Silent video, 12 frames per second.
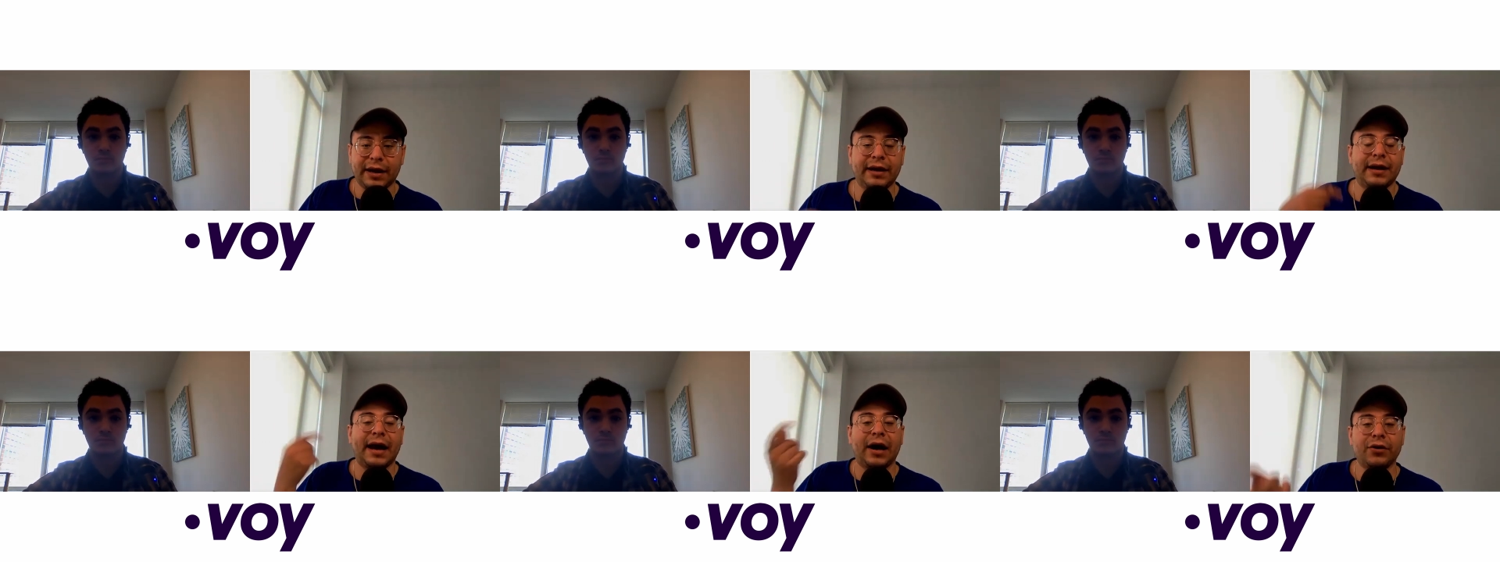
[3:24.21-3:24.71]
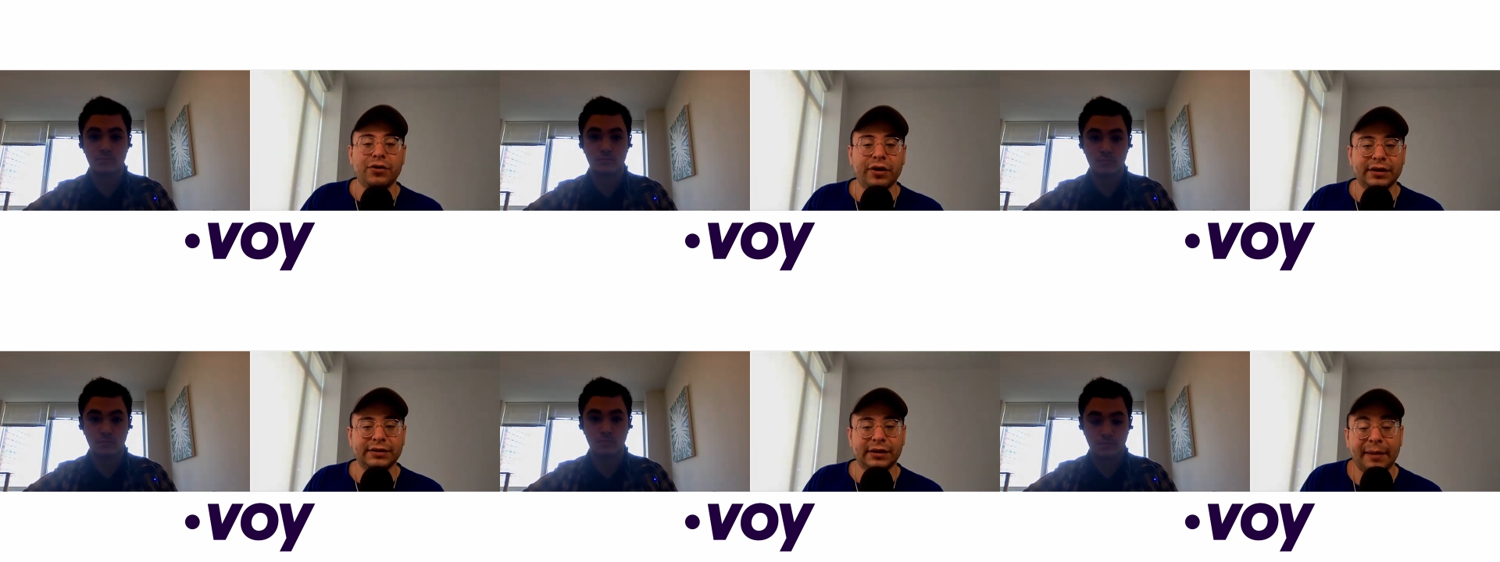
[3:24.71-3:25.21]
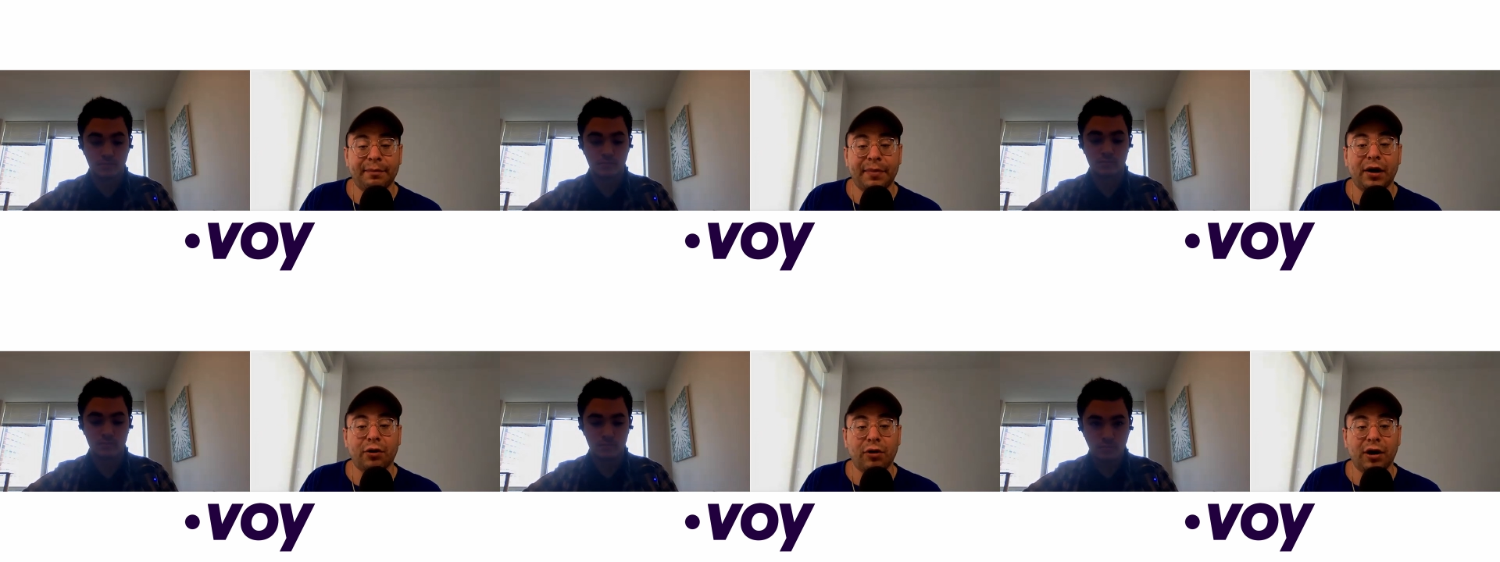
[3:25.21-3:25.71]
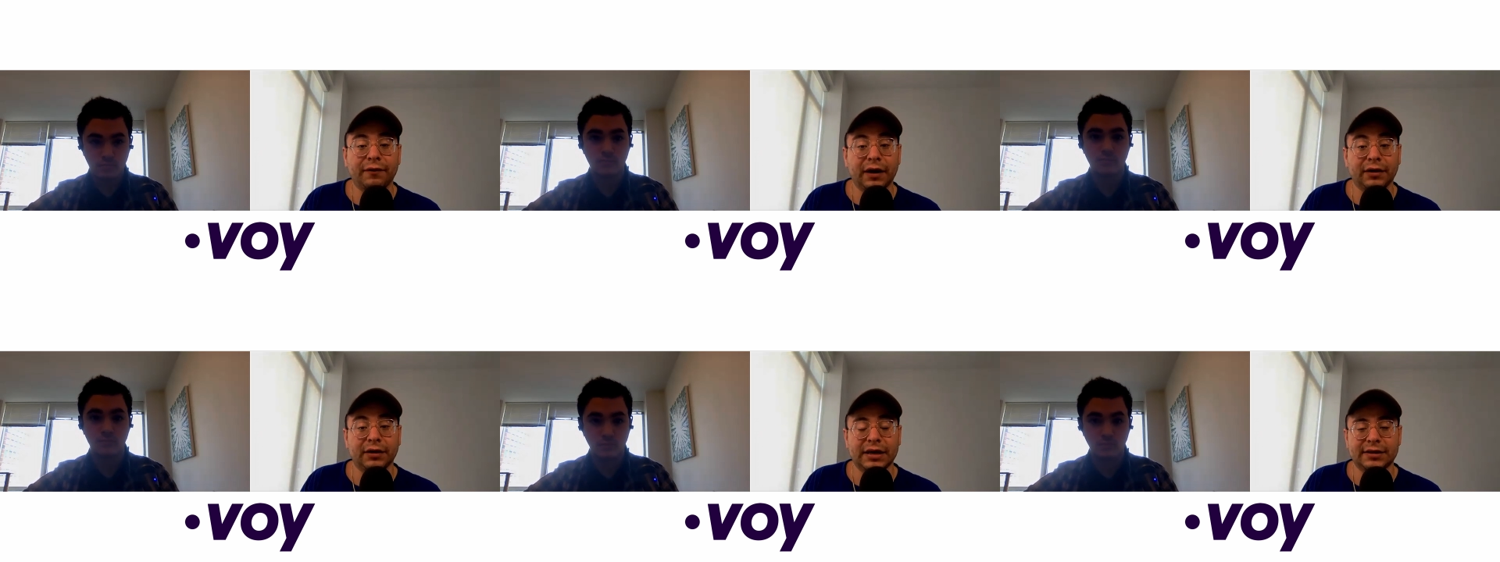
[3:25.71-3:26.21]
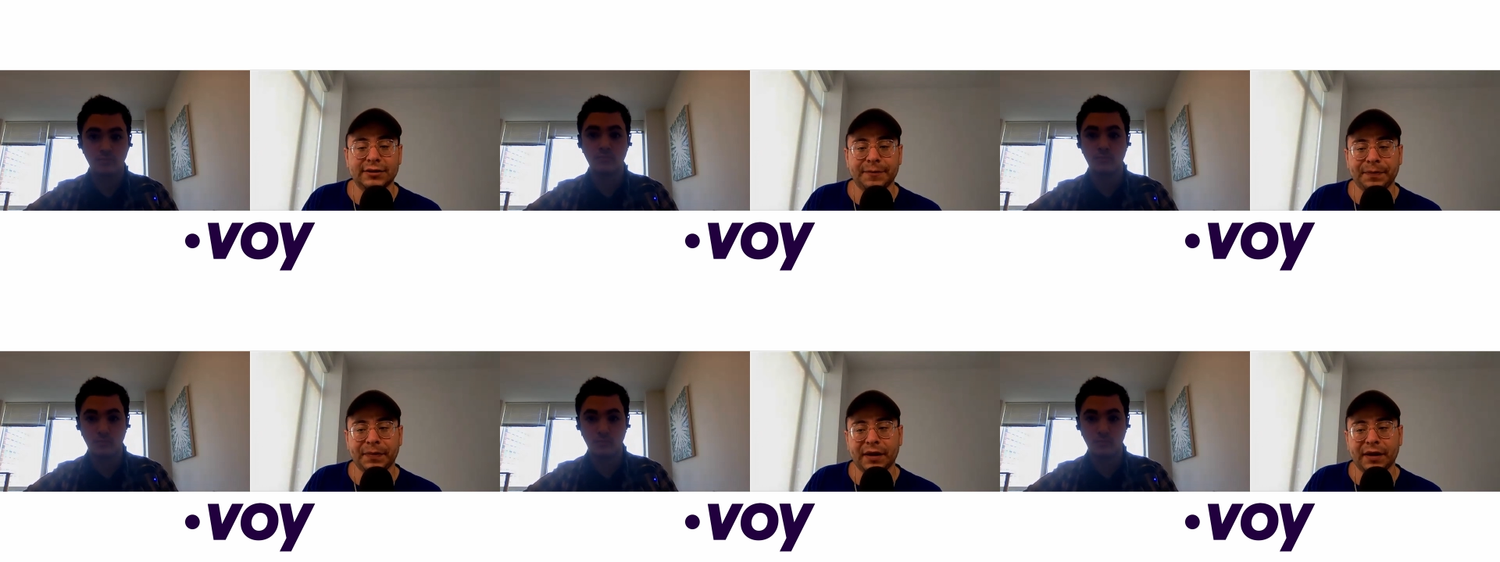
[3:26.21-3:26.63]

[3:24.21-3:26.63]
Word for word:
Speaker 1: and now you could get better qualified leads.